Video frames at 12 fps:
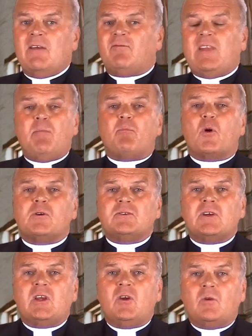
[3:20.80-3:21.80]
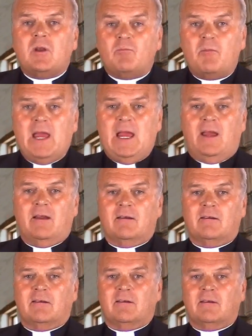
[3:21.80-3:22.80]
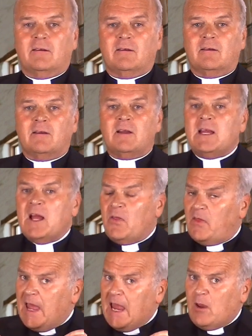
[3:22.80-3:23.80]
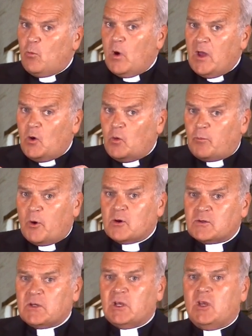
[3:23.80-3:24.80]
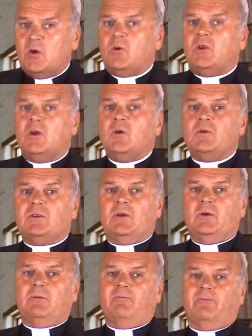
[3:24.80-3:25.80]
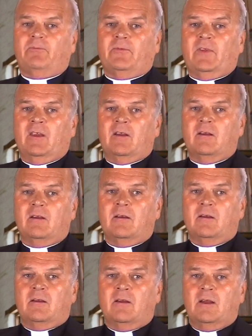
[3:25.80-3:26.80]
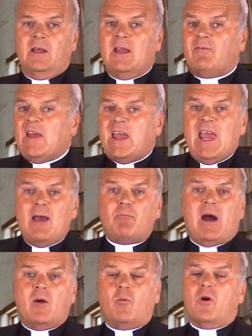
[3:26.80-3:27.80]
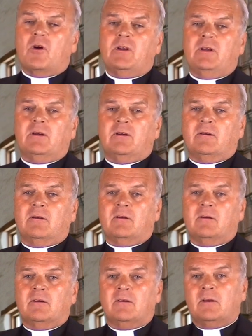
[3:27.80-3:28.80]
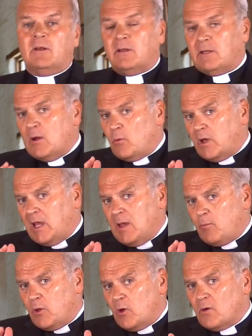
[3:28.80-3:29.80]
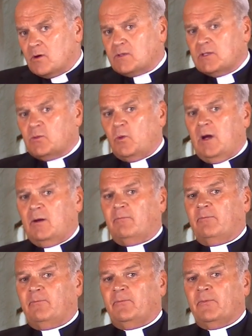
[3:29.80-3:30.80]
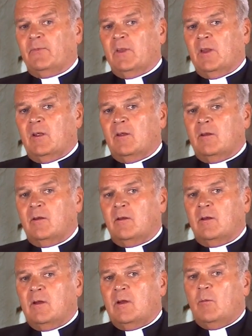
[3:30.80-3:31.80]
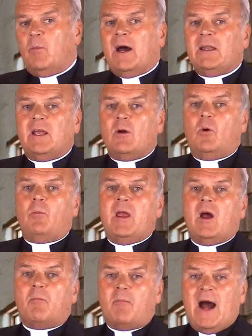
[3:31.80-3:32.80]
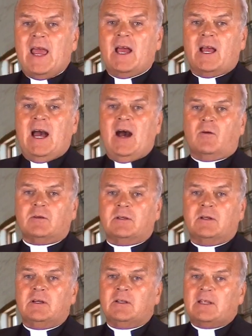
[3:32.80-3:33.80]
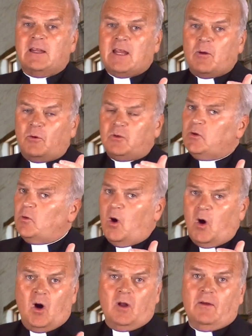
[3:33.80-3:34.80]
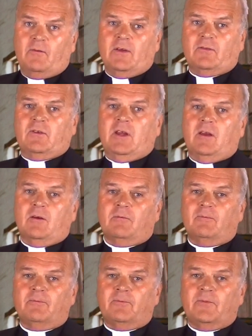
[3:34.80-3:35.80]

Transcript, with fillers: If they persecuted me, they will persecute you too. If they kept my word, they will keep yours as well. But it will be on my account that they will do all of this to you.